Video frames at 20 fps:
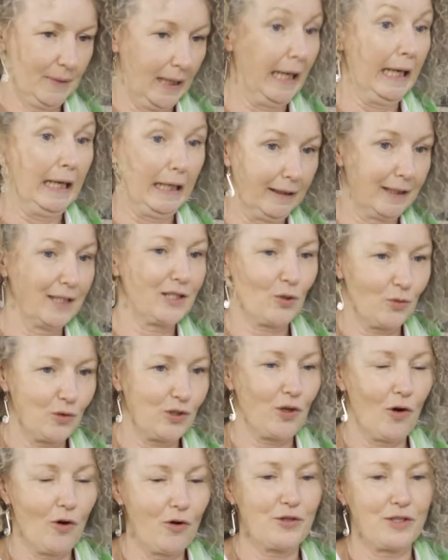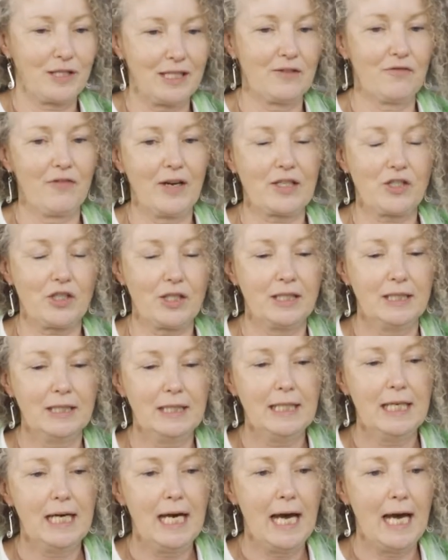thing that's going to cause the infection,
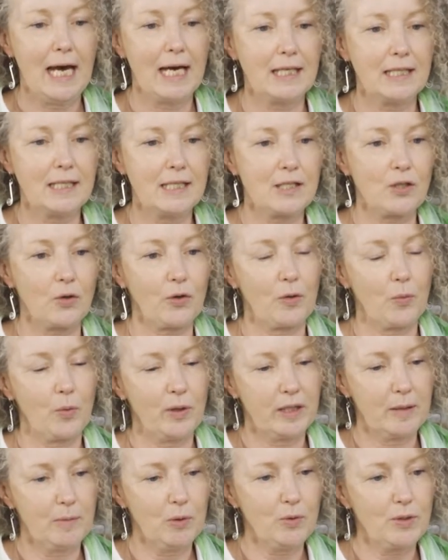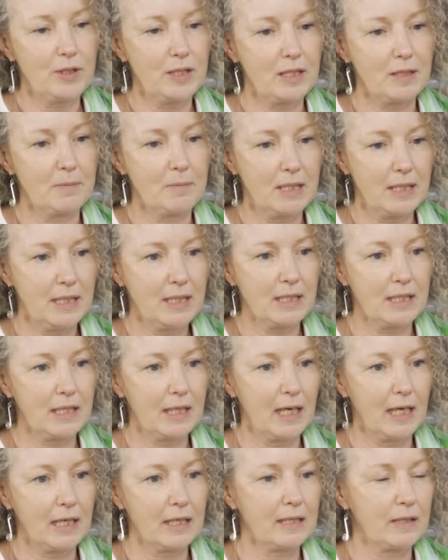and so that when the immune system sees it
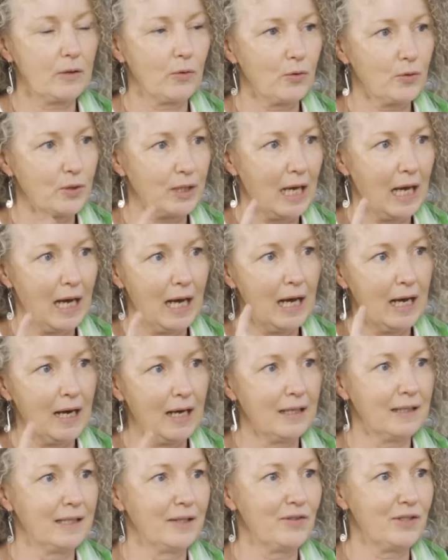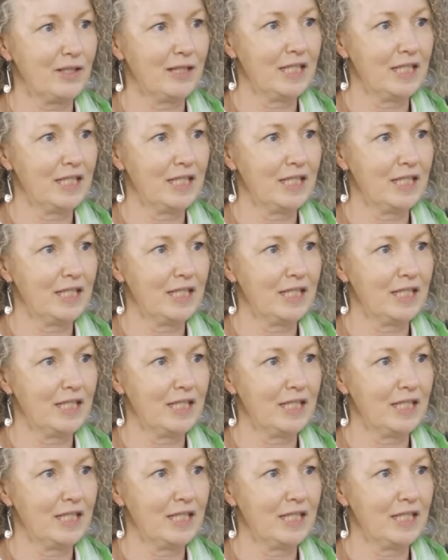again, it goes, aha, I've seen